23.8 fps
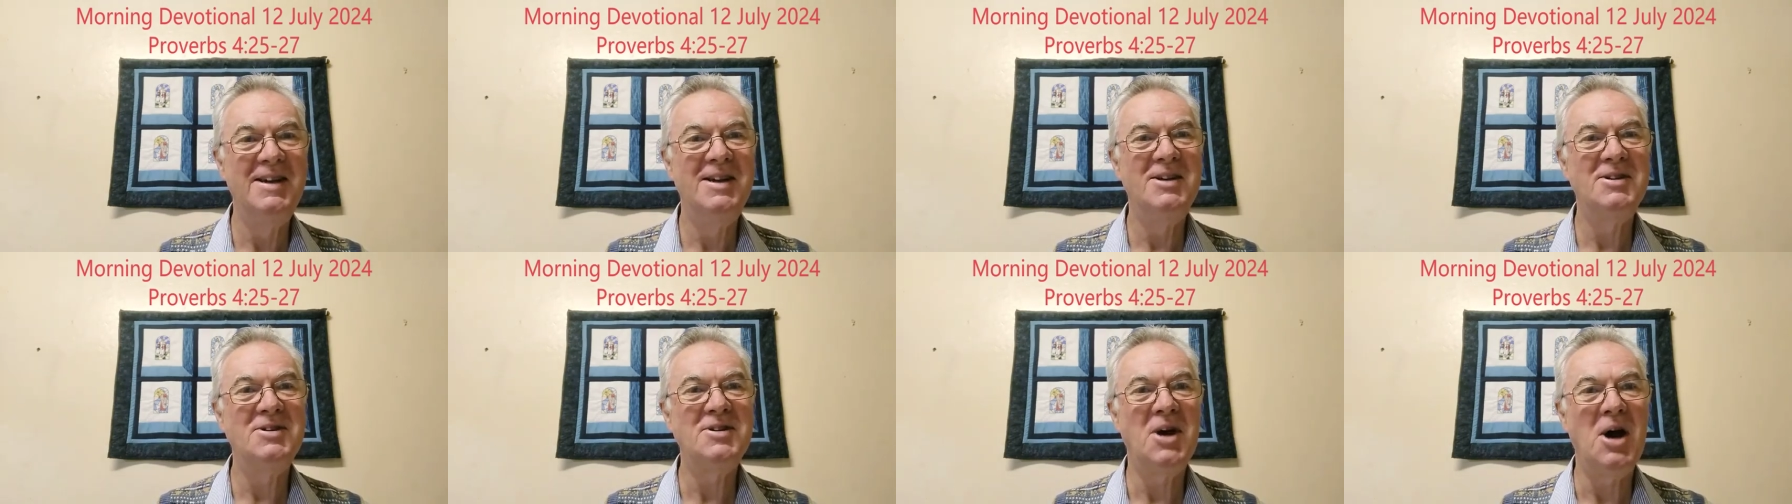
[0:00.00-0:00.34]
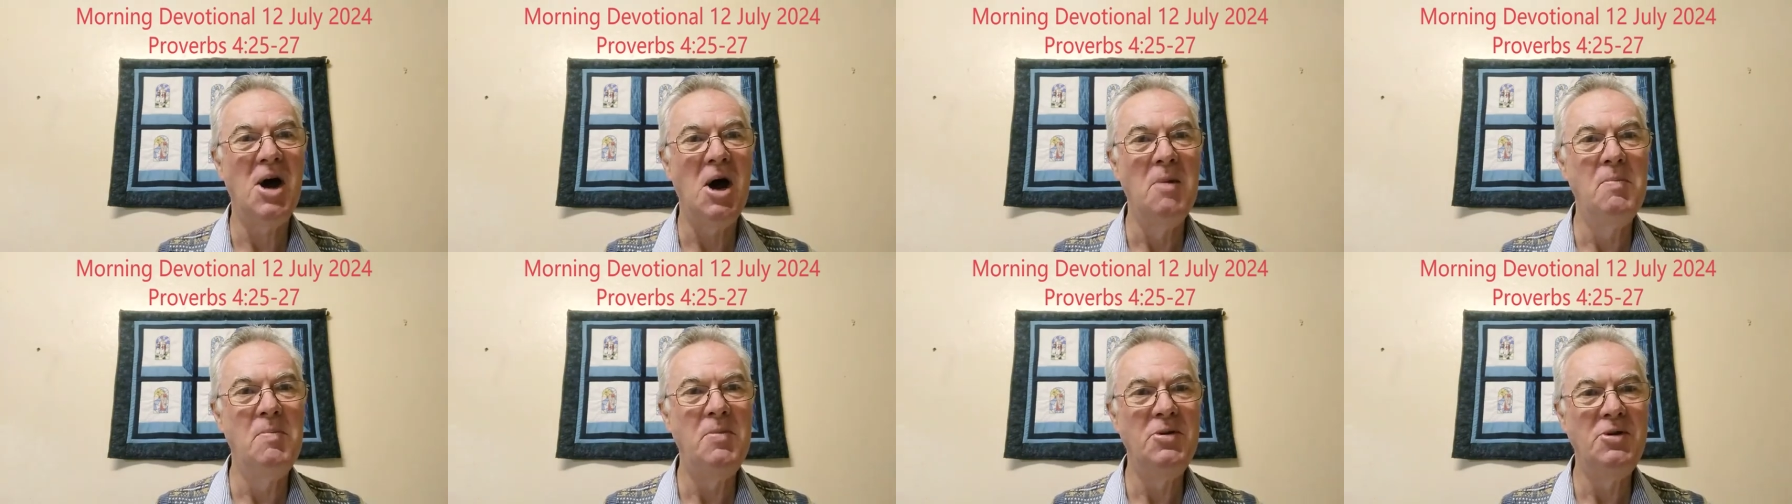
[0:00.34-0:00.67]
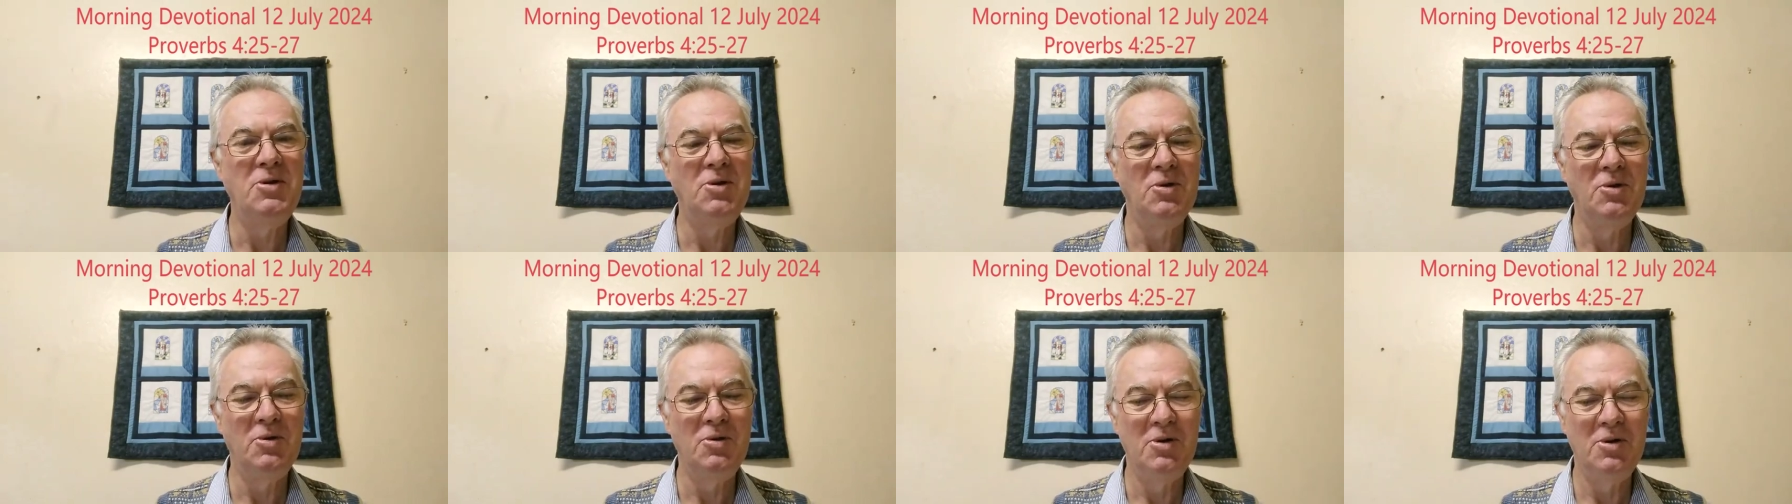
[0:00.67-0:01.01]
So open
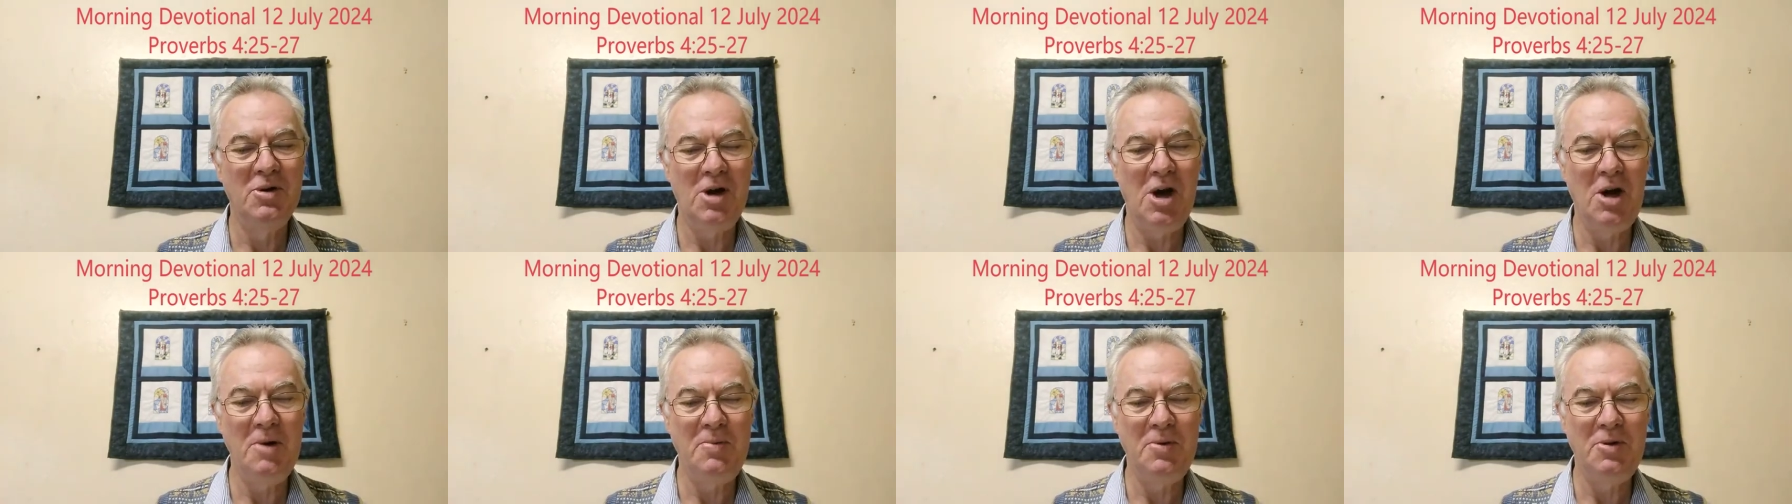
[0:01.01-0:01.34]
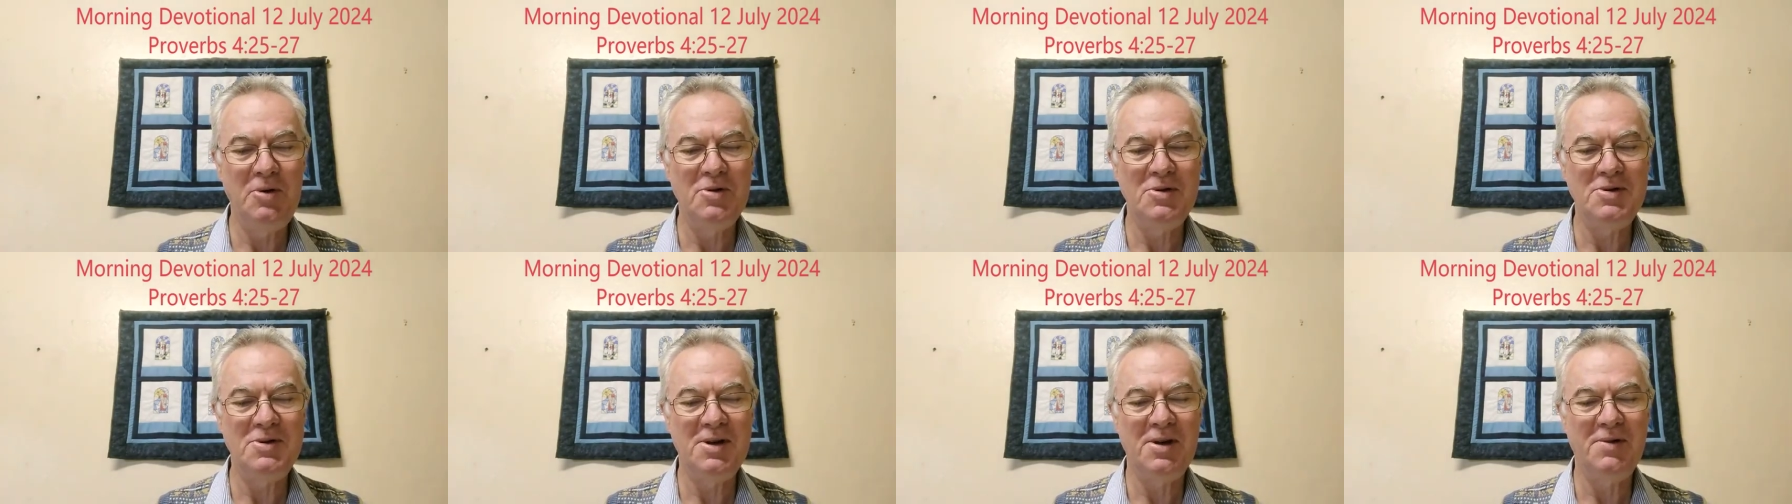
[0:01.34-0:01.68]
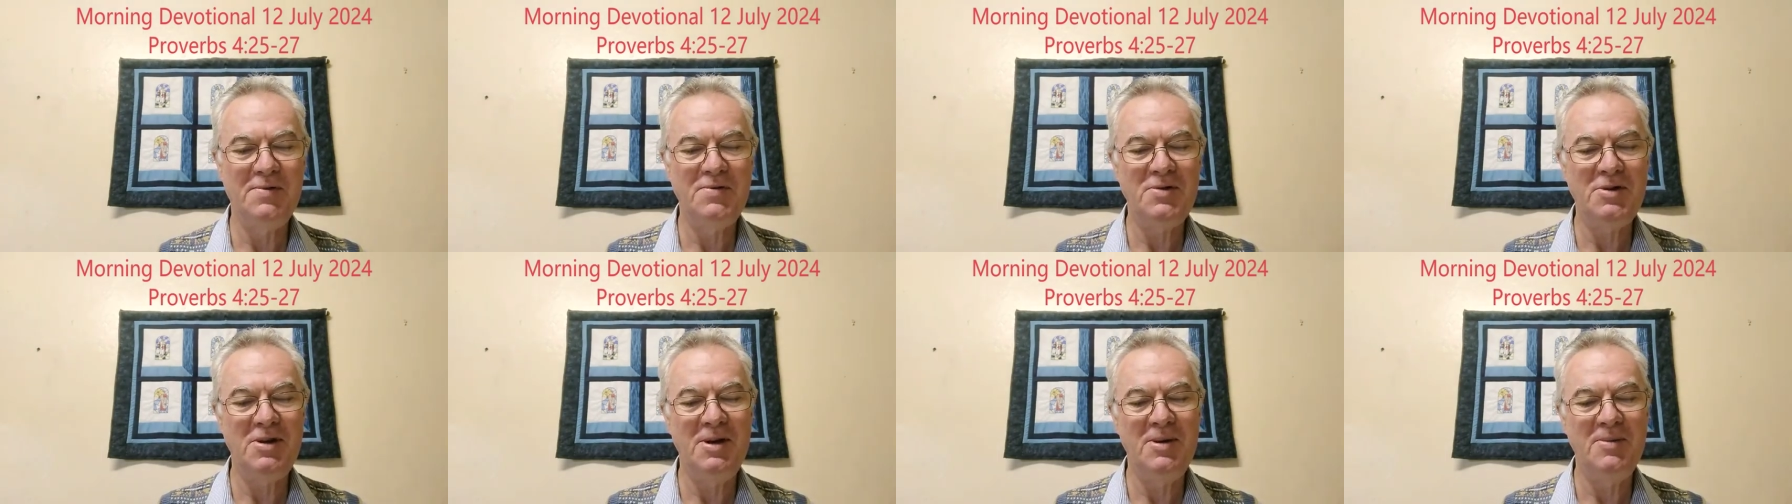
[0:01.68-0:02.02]
you open
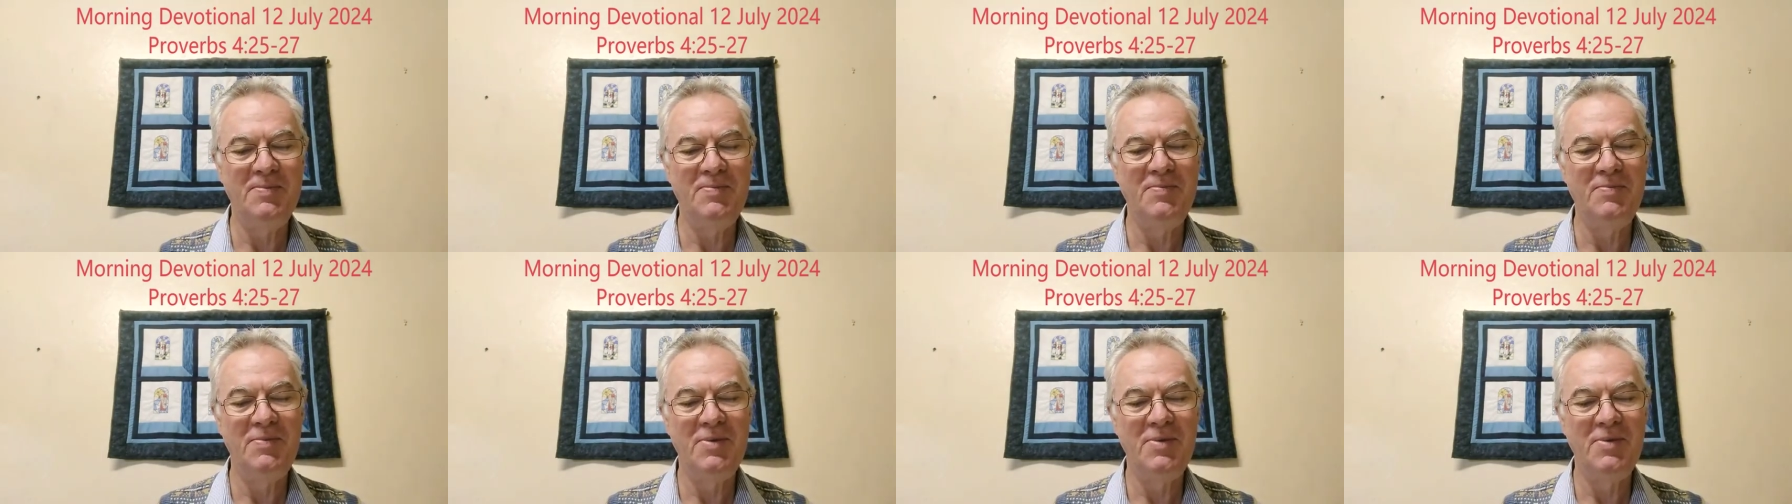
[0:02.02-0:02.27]
yourself to him.